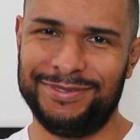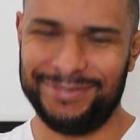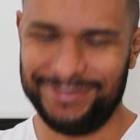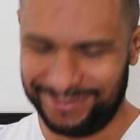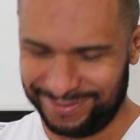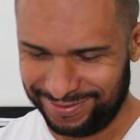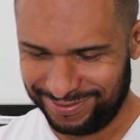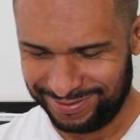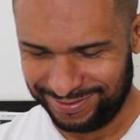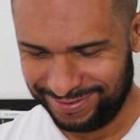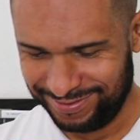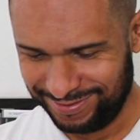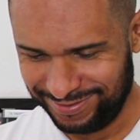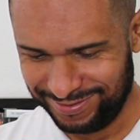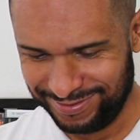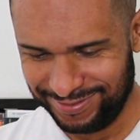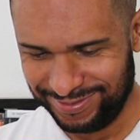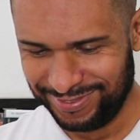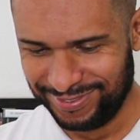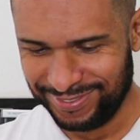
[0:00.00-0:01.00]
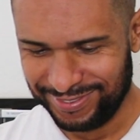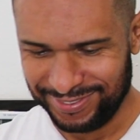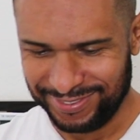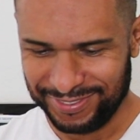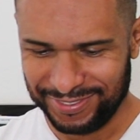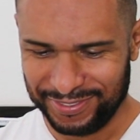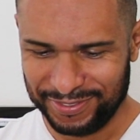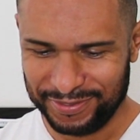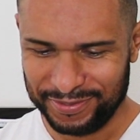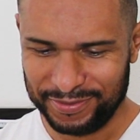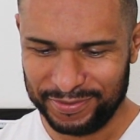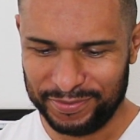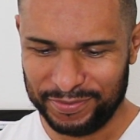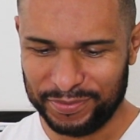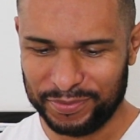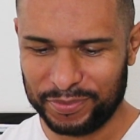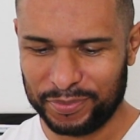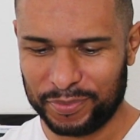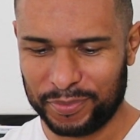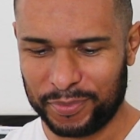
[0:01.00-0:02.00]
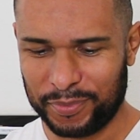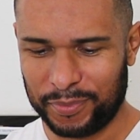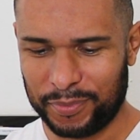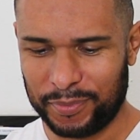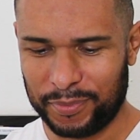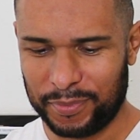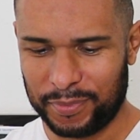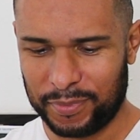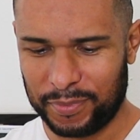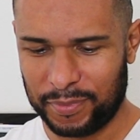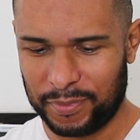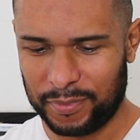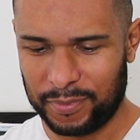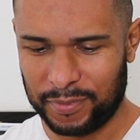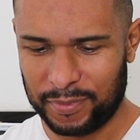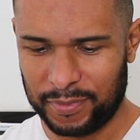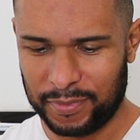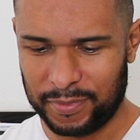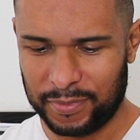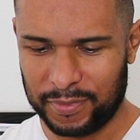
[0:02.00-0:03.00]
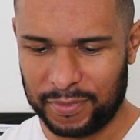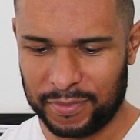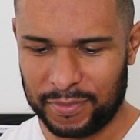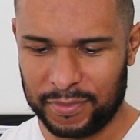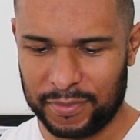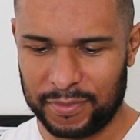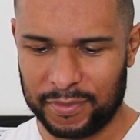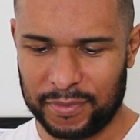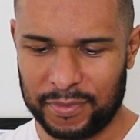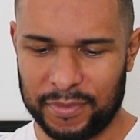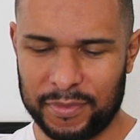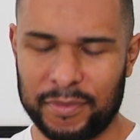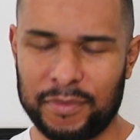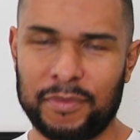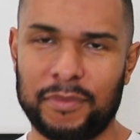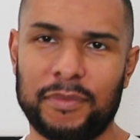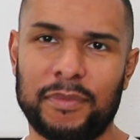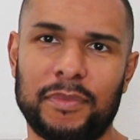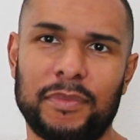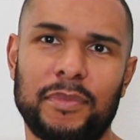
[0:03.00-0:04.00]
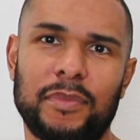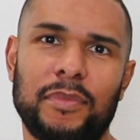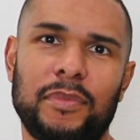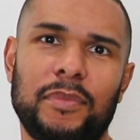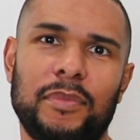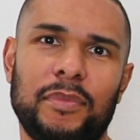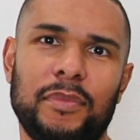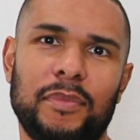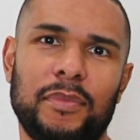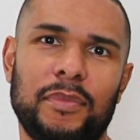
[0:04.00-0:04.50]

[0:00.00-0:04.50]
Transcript: (not speaking)